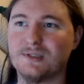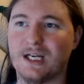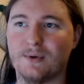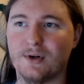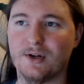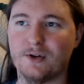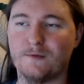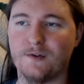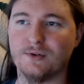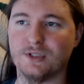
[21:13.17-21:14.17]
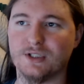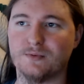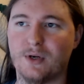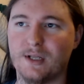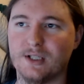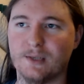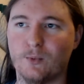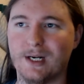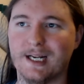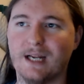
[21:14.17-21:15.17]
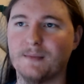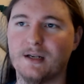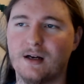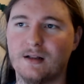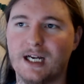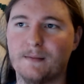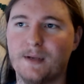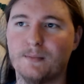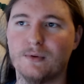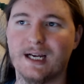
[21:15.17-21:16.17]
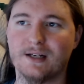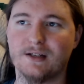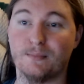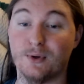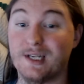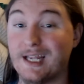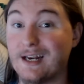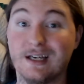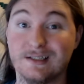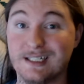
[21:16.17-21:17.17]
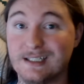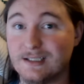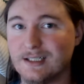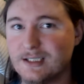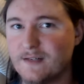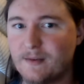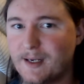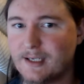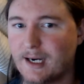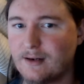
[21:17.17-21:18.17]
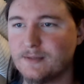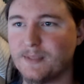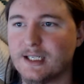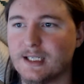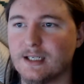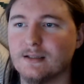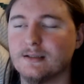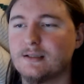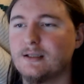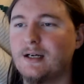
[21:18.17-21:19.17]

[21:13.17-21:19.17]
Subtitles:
I would argue Fusion is probably the one game that a lot of people like to pretend doesn't exist of the main titles because